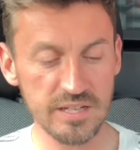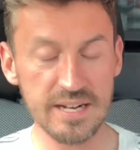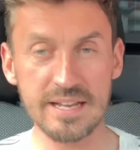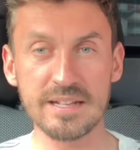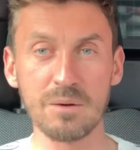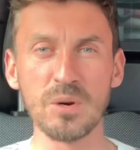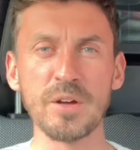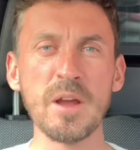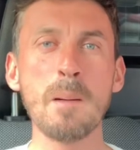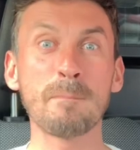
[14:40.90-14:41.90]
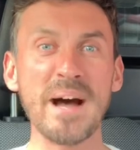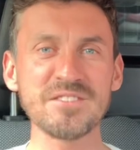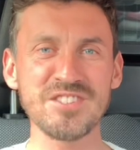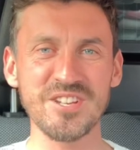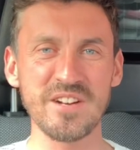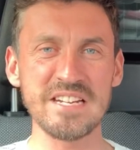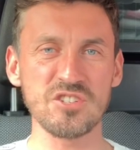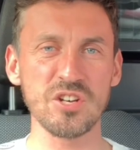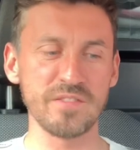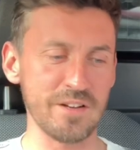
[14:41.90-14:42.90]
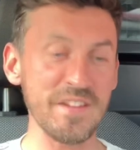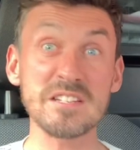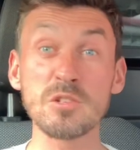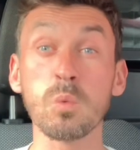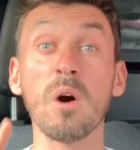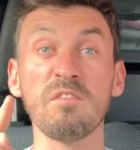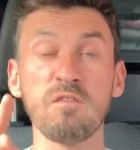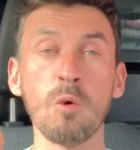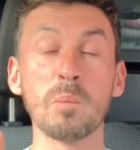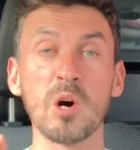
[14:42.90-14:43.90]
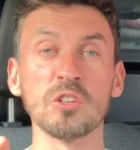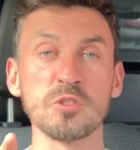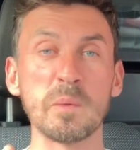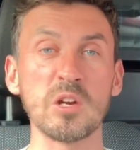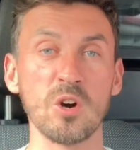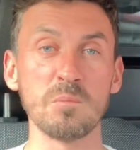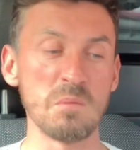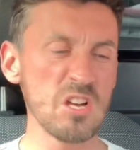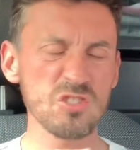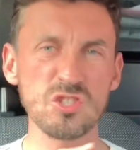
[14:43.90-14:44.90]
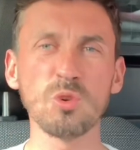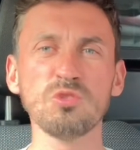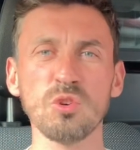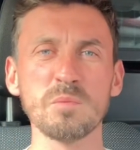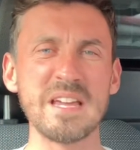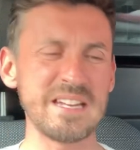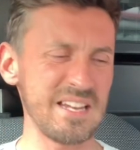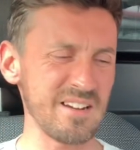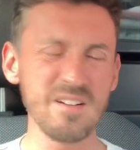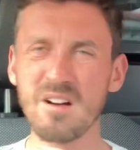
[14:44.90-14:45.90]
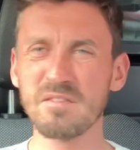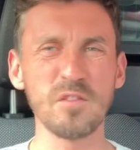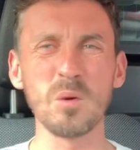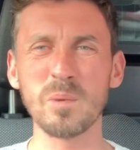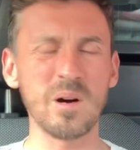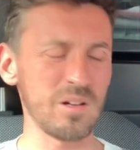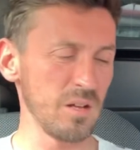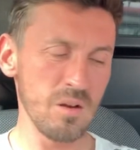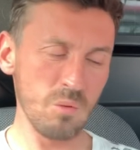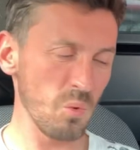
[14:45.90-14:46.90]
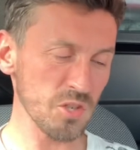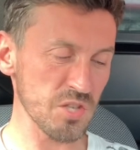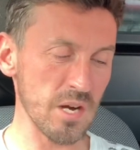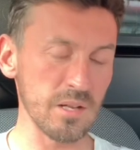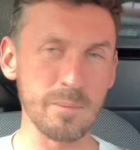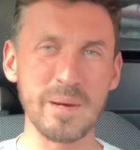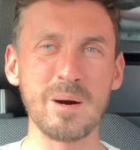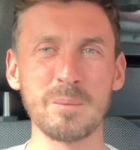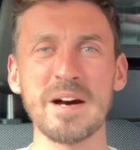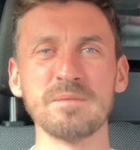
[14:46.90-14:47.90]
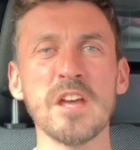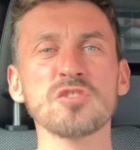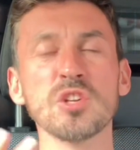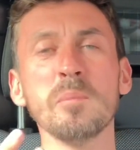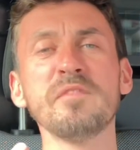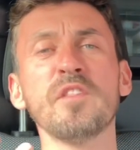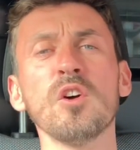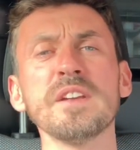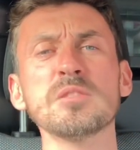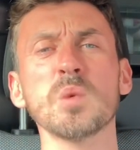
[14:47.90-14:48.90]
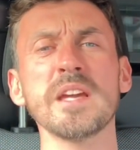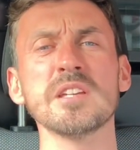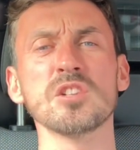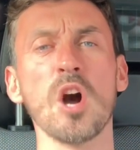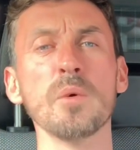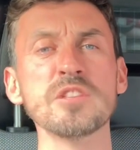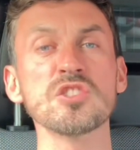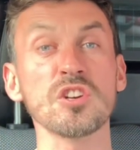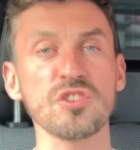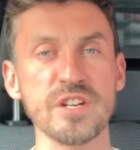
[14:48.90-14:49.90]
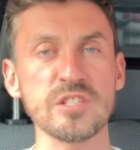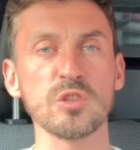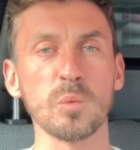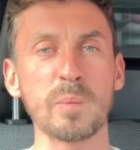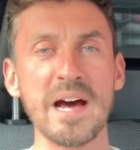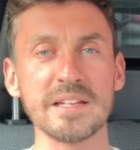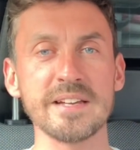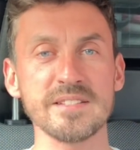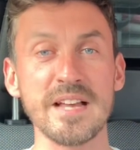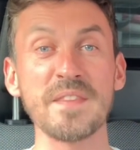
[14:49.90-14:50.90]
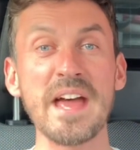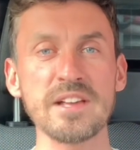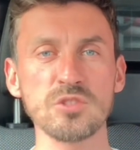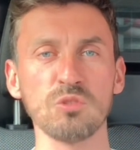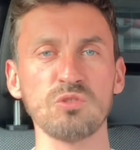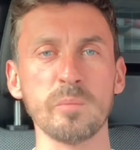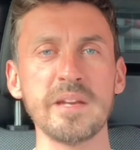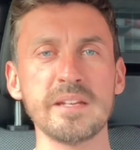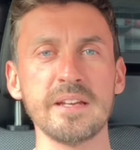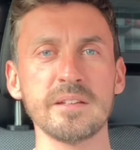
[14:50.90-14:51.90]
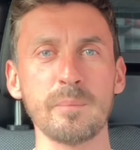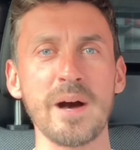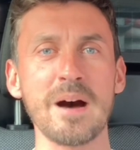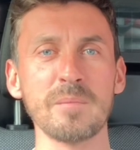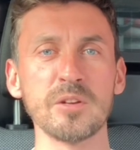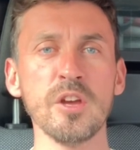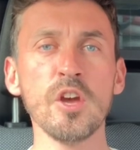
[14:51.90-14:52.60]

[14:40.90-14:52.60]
I hyphenate that word, banter each other. This is what football has become. Social media, football, what's it all about, man? So number four this week is going to Crystal Palace and their social media department,